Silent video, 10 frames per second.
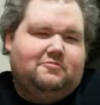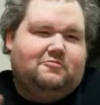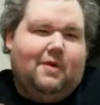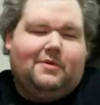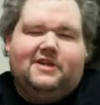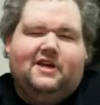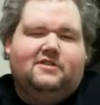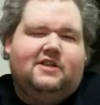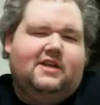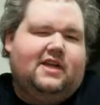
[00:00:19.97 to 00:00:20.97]
Robert
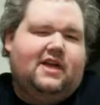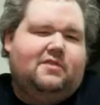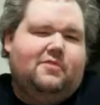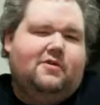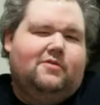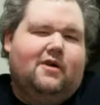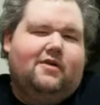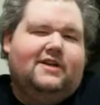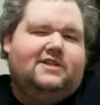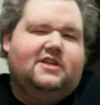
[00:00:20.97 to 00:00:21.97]
Townsend and Keith Moon were
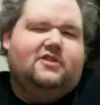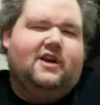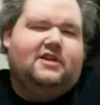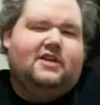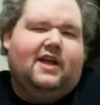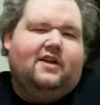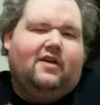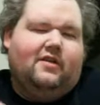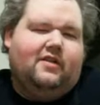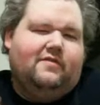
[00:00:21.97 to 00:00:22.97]
arrested trying to let
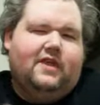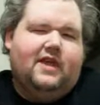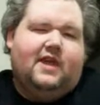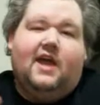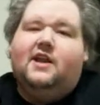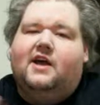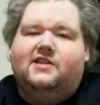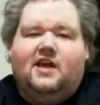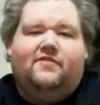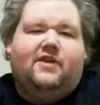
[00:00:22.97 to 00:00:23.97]
all of the canines
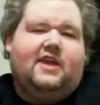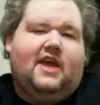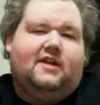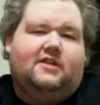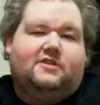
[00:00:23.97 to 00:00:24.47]
out of a kennel.